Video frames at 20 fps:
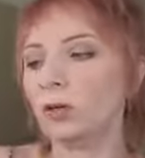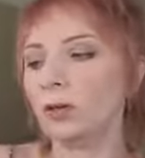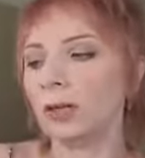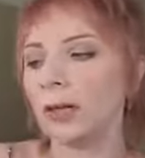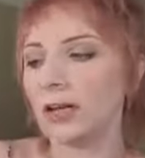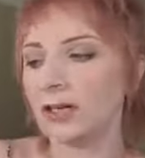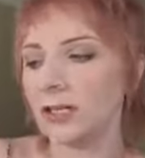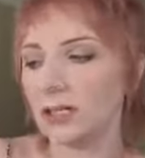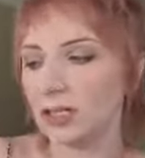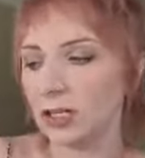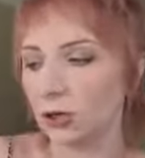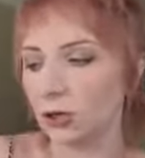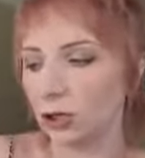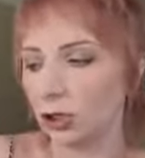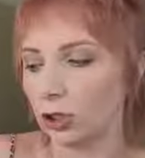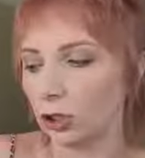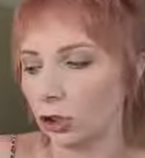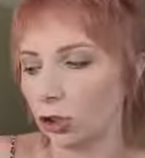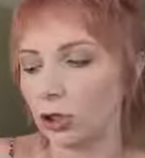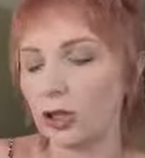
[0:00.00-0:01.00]

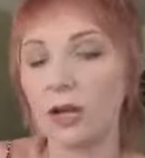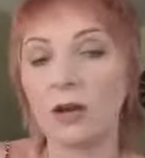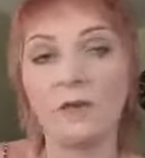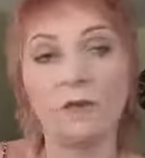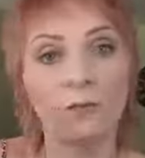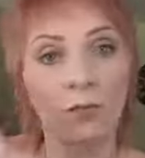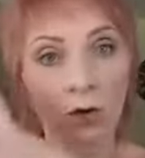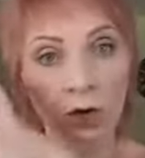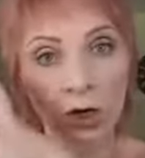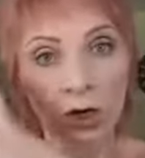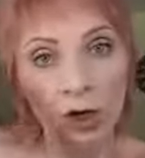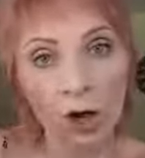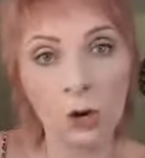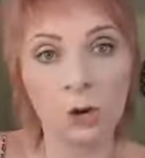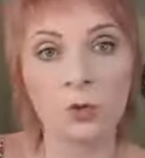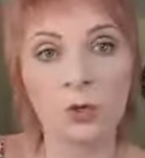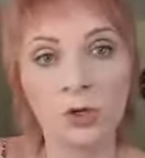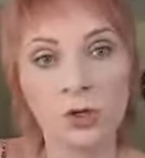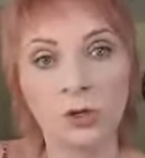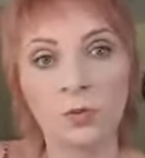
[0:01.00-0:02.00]
necessarily looking for
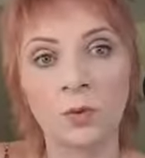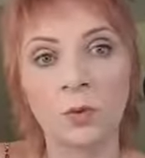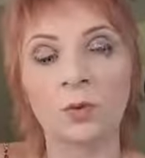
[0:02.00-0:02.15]
ghosts.